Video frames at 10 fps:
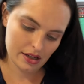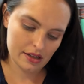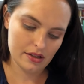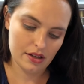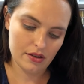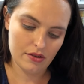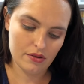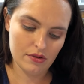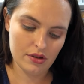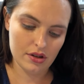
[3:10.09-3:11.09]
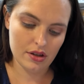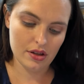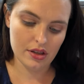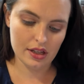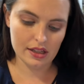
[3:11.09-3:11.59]
Okay, so
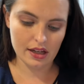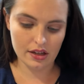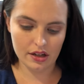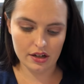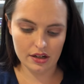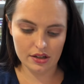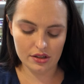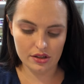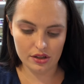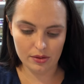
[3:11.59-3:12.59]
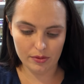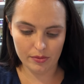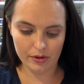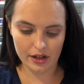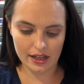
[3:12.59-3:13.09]
this color is super
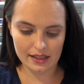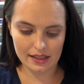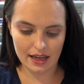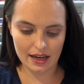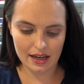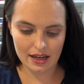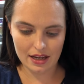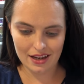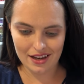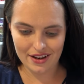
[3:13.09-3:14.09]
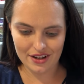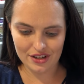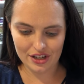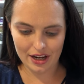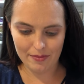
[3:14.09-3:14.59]
pretty. It's like a
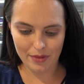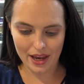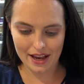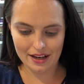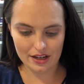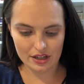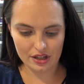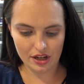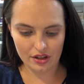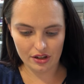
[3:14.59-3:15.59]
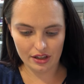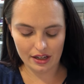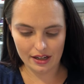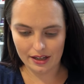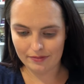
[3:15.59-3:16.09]
champagne-ish color,
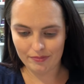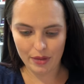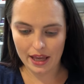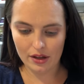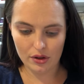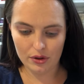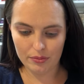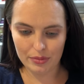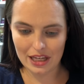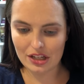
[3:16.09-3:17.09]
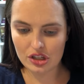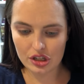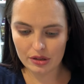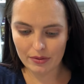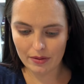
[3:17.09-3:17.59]
like a pale peach,
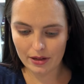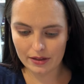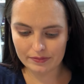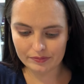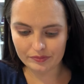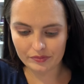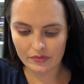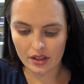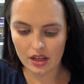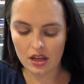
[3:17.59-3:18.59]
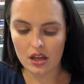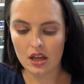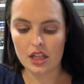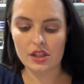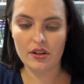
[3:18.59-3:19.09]
maybe?
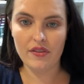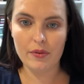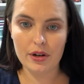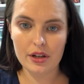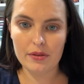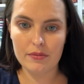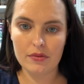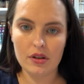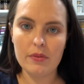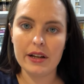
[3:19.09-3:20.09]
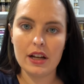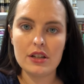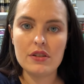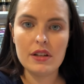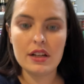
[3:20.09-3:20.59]
So if it were to, oh my
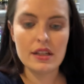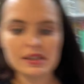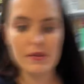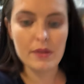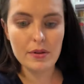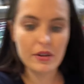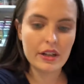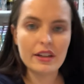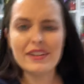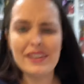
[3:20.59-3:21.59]
gosh, you cannot see what I'm doing.